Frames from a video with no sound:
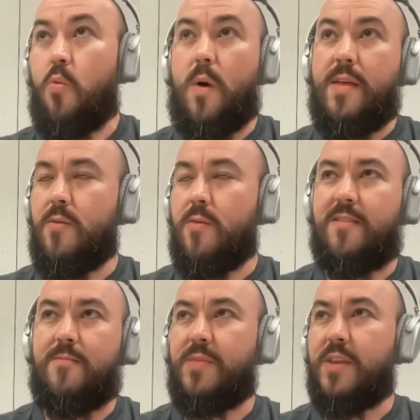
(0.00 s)
Whether
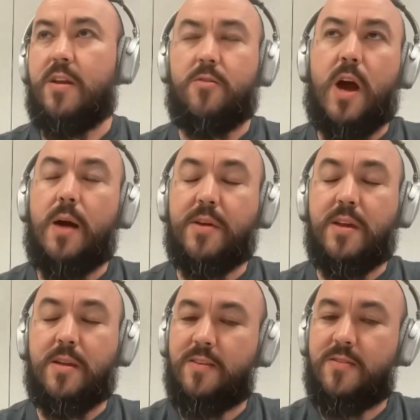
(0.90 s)
it's
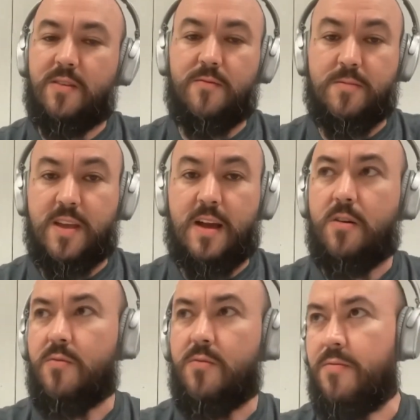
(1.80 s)
copying and pasting from
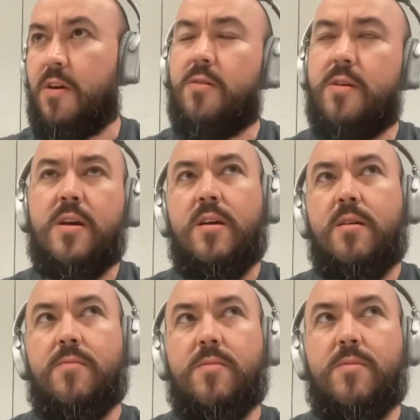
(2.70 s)
Stack Overflow,
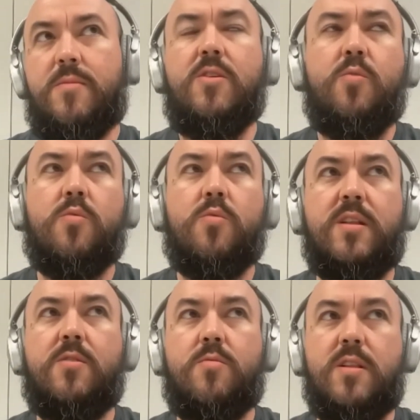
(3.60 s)
you will
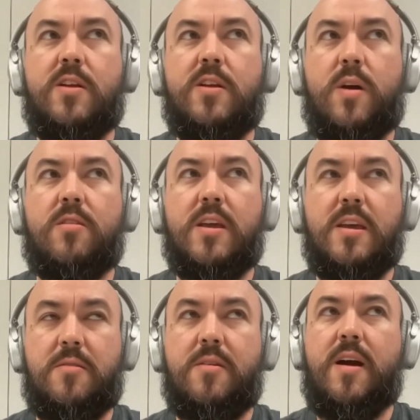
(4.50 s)
really, really
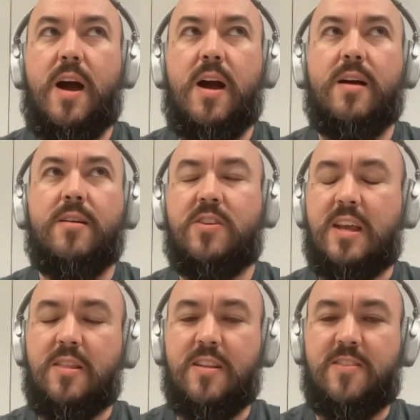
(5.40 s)
quickly
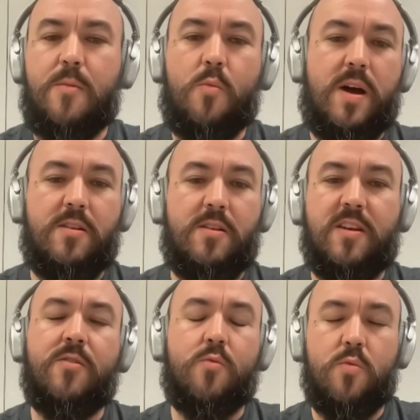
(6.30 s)
see that someone
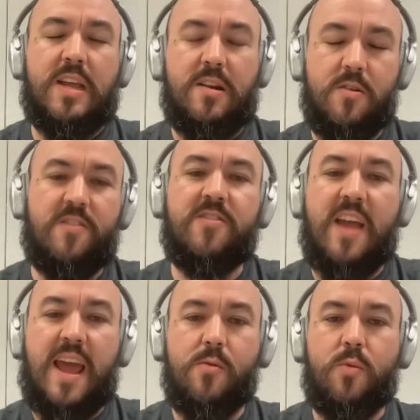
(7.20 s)
doesn't really
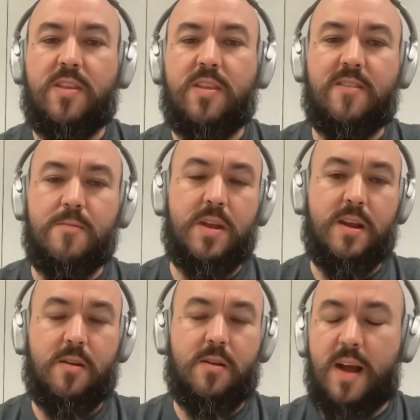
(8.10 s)
understand what they
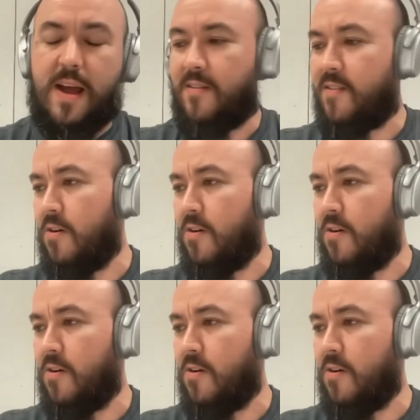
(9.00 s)
submitted, right?